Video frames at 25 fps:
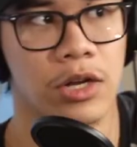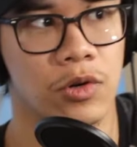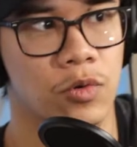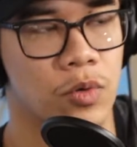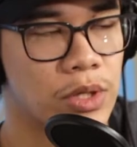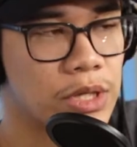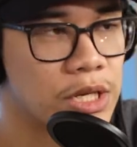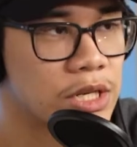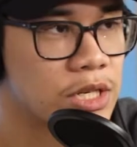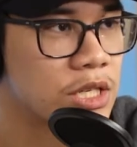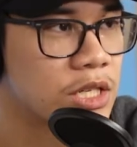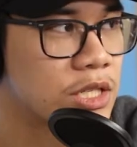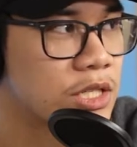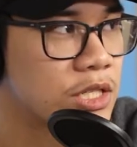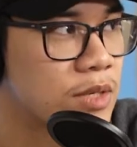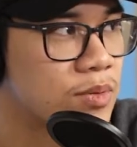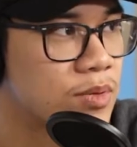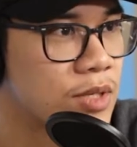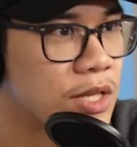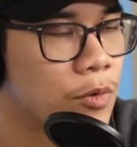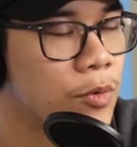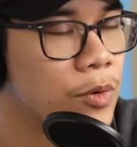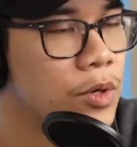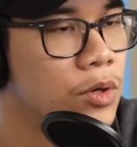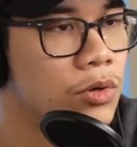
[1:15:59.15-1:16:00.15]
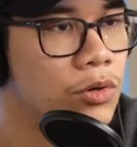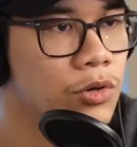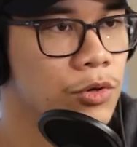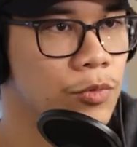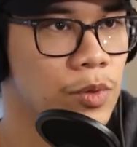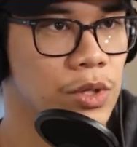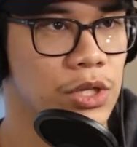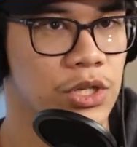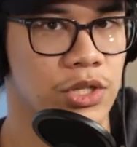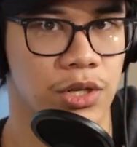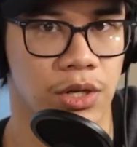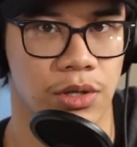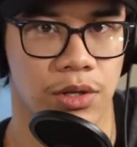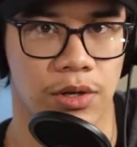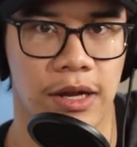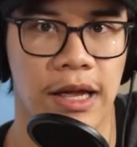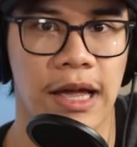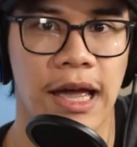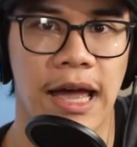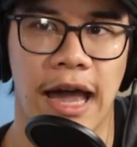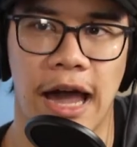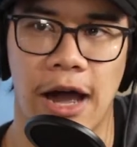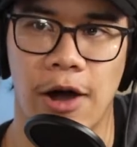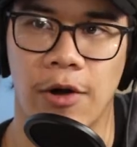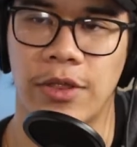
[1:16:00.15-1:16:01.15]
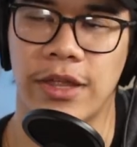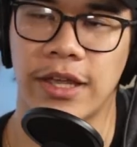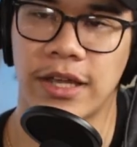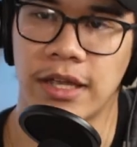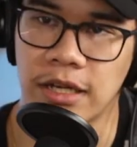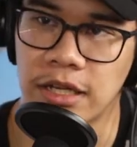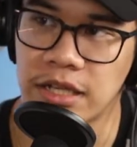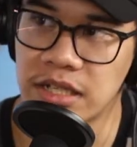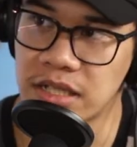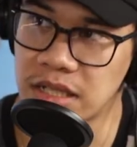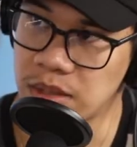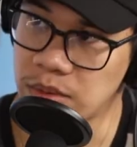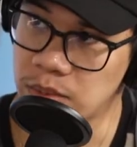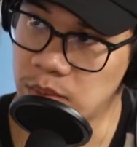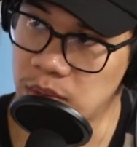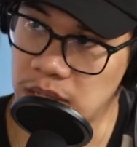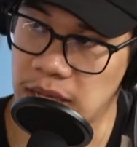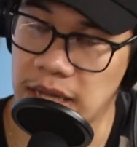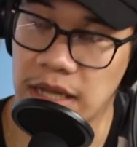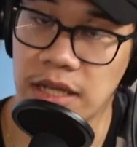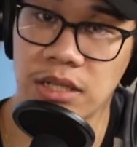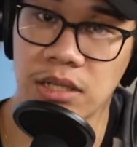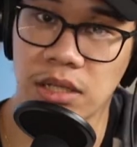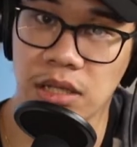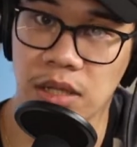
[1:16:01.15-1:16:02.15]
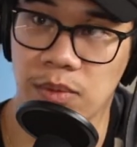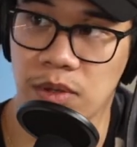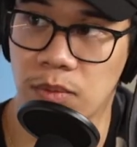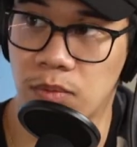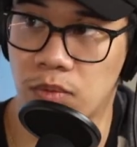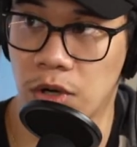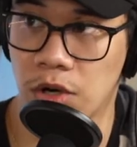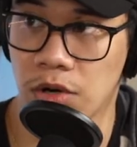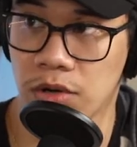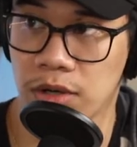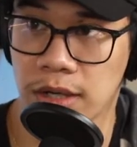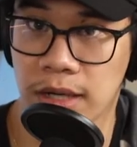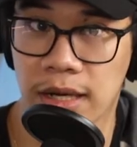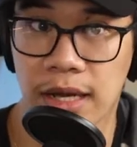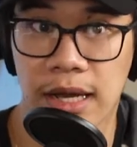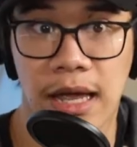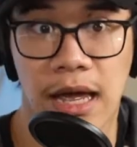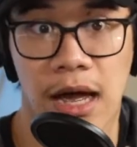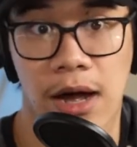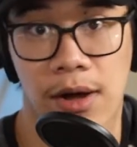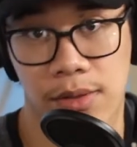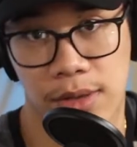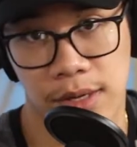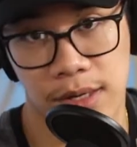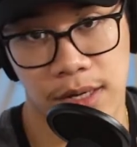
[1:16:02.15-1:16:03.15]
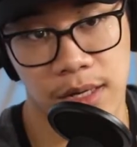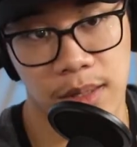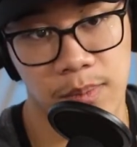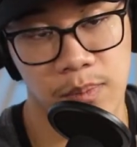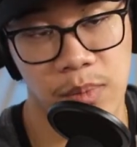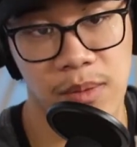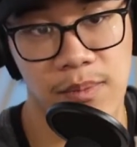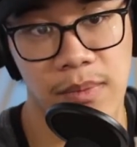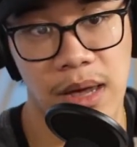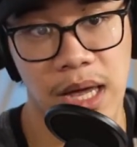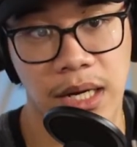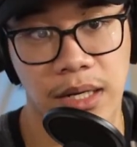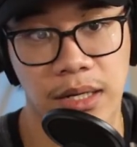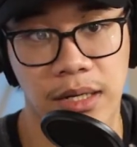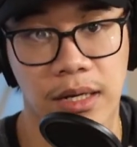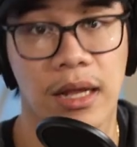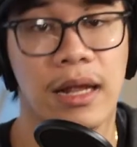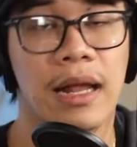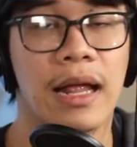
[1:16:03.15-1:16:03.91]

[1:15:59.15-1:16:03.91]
relationships that we hold with each other, how they can easily be broken, how they can be mended,